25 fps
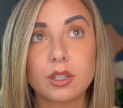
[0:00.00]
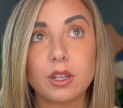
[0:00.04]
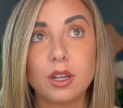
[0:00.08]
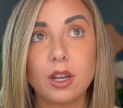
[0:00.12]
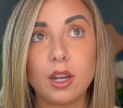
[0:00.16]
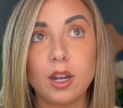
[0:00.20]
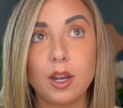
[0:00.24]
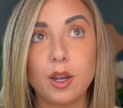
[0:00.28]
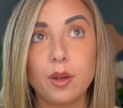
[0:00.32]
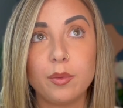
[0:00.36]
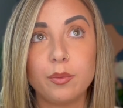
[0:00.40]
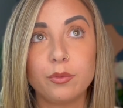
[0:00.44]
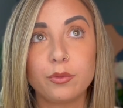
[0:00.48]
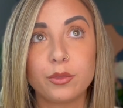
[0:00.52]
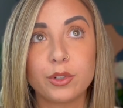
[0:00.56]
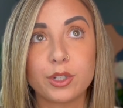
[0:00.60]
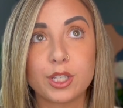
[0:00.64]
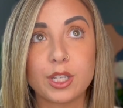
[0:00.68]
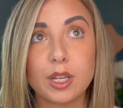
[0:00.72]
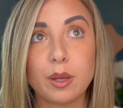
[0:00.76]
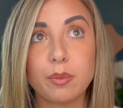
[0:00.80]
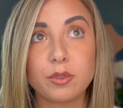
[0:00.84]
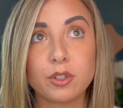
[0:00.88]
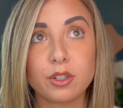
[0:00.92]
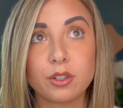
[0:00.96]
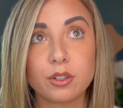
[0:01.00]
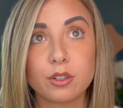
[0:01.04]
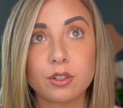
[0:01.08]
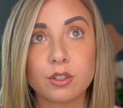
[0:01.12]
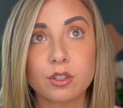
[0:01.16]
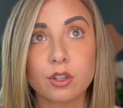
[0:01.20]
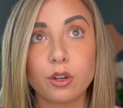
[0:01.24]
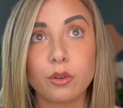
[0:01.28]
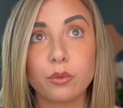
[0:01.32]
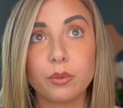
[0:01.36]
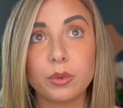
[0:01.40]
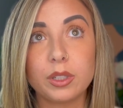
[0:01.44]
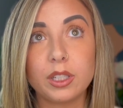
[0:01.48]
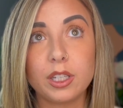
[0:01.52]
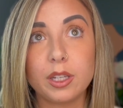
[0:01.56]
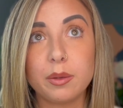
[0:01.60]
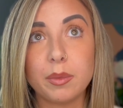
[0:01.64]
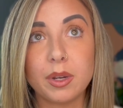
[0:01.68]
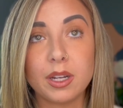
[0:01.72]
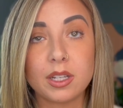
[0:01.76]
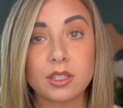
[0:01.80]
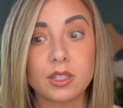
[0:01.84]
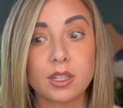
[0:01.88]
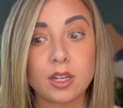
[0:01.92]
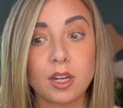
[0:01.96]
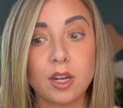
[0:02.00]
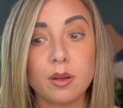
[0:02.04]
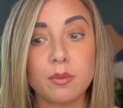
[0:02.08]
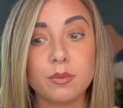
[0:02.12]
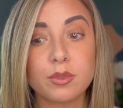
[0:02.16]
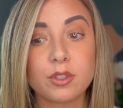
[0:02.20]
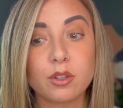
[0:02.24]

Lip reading: receptors are really messed up.